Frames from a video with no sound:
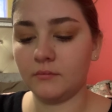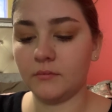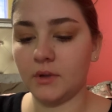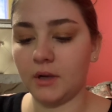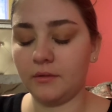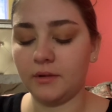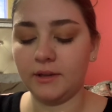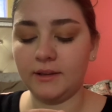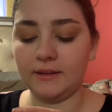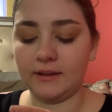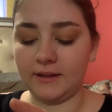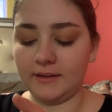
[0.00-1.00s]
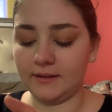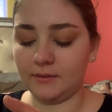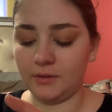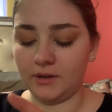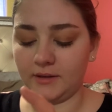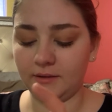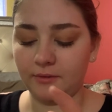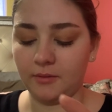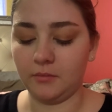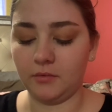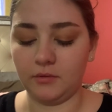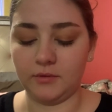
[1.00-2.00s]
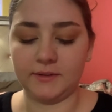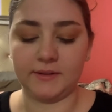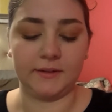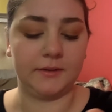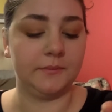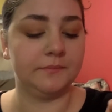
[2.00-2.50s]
I really like this one. It's from Ulta.